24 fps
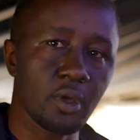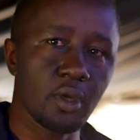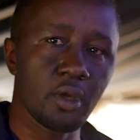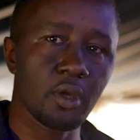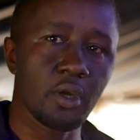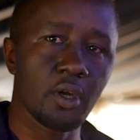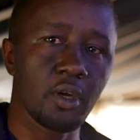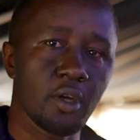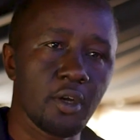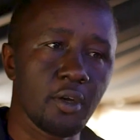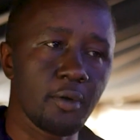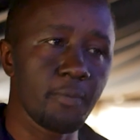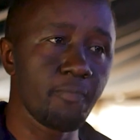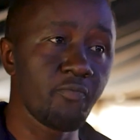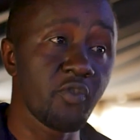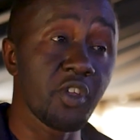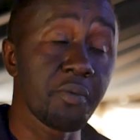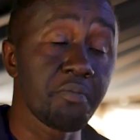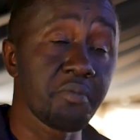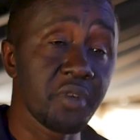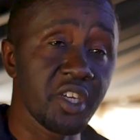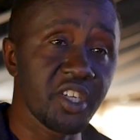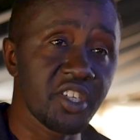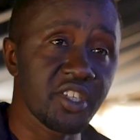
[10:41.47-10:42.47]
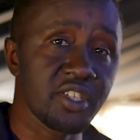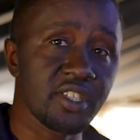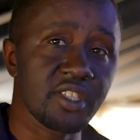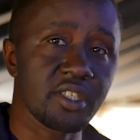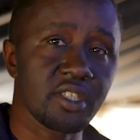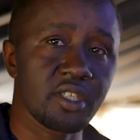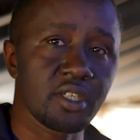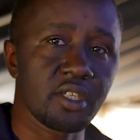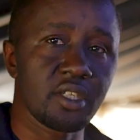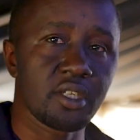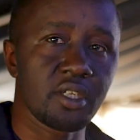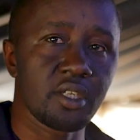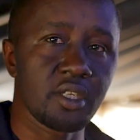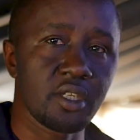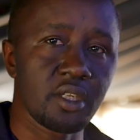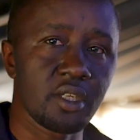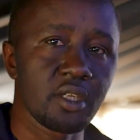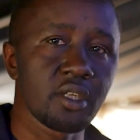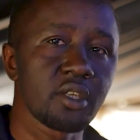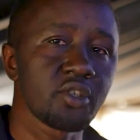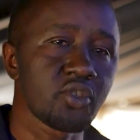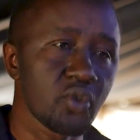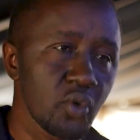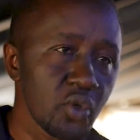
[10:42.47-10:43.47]
the mix.
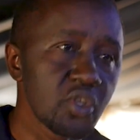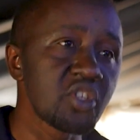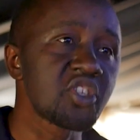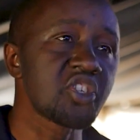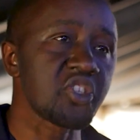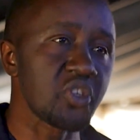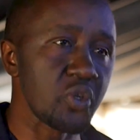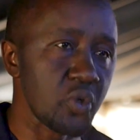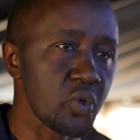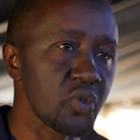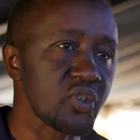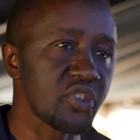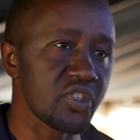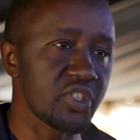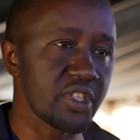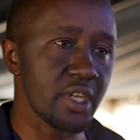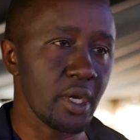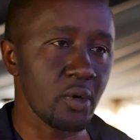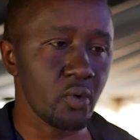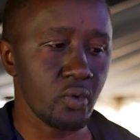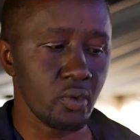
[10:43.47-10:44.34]
So it slows down.